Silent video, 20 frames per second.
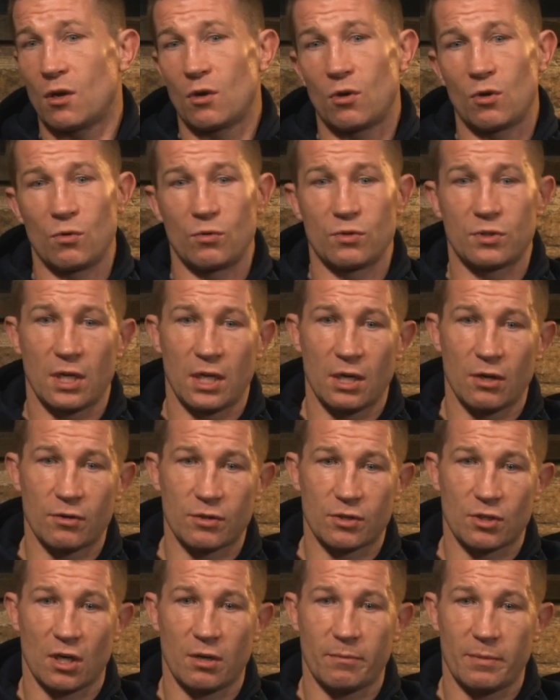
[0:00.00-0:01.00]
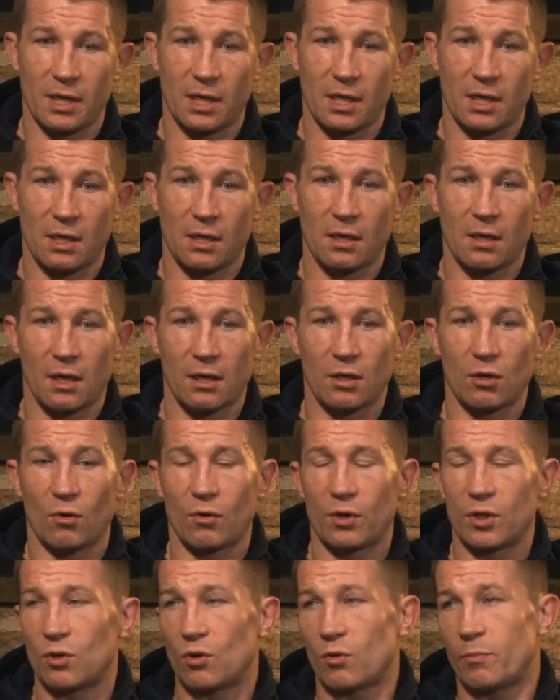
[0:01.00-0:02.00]
Who's here is going to be, you
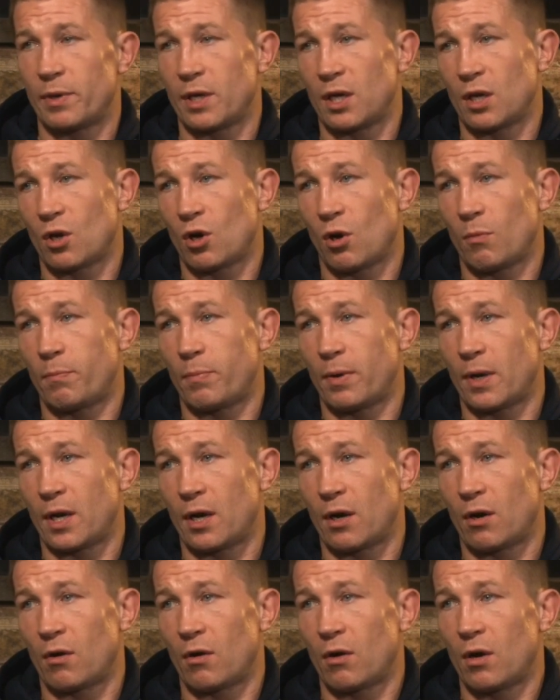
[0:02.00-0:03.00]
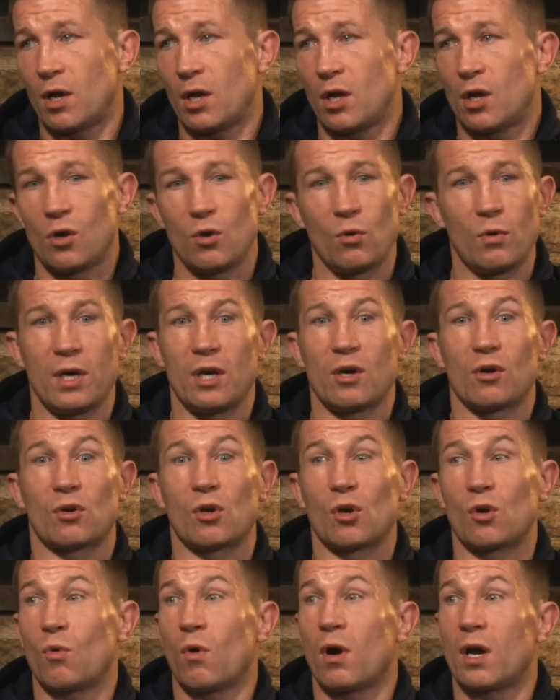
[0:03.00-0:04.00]
know, a European Cup player? Who here
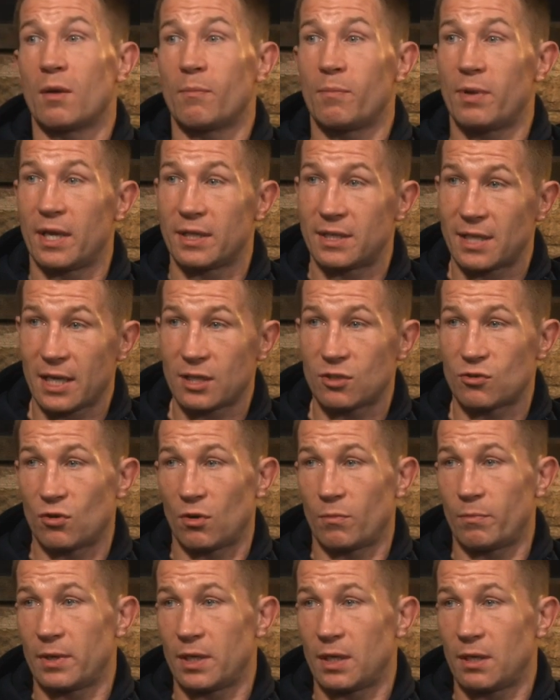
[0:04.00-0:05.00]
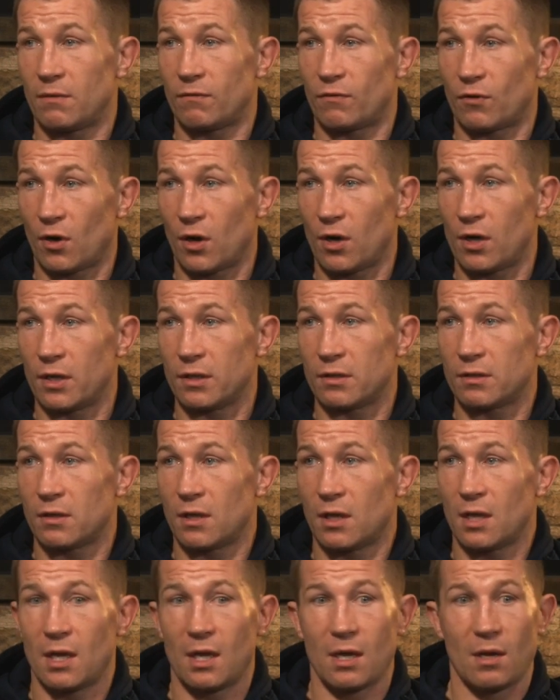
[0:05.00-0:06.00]
could go on and play Test rugby for Ireland?
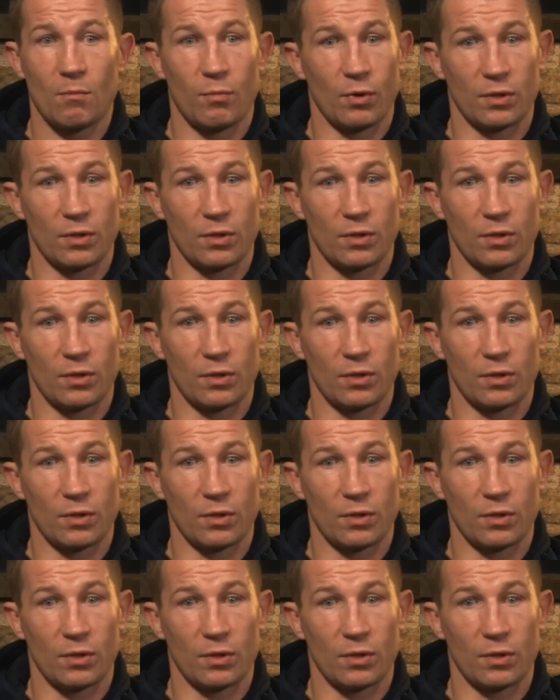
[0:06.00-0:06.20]
Mm.